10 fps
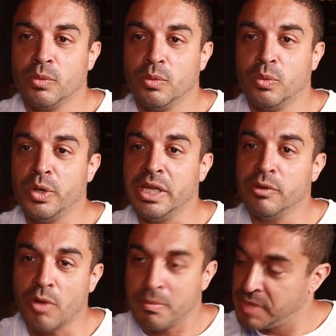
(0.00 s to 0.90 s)

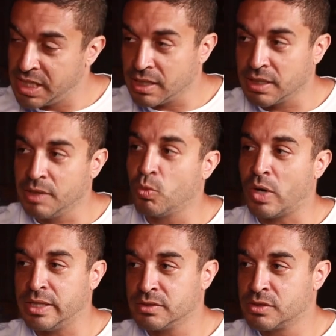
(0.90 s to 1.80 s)
we immediately
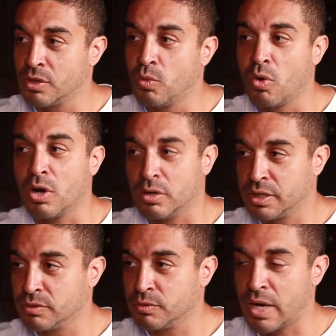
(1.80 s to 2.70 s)
went to work,
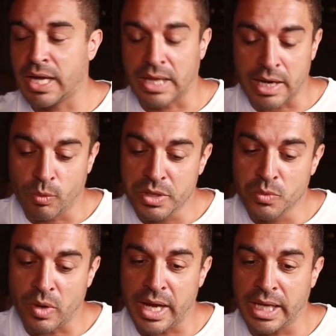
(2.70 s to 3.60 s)
right? Like we
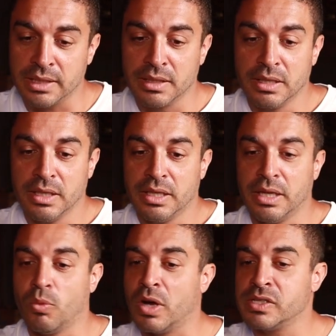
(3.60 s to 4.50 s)

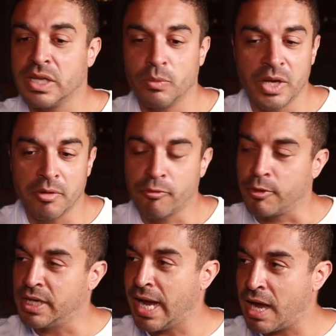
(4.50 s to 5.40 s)
didn't
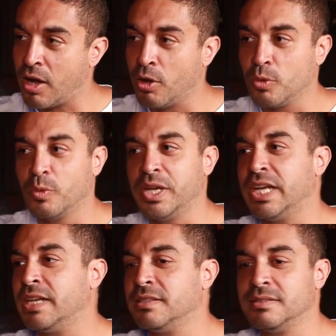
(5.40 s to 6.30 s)
freak out. We
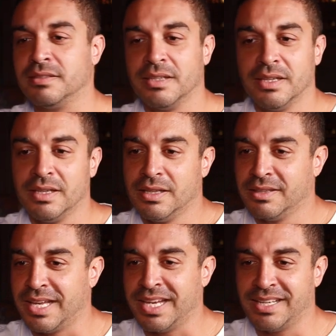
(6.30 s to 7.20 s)
didn't,
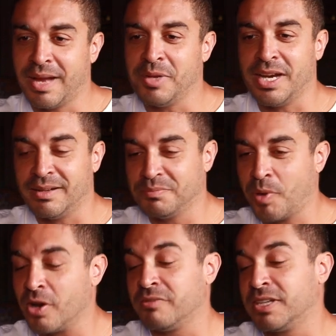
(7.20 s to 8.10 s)

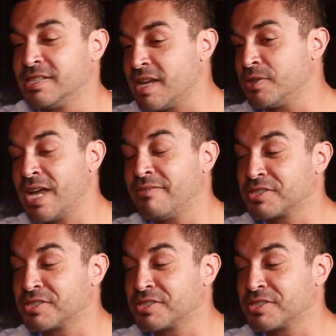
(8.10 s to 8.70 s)
part of it because I was half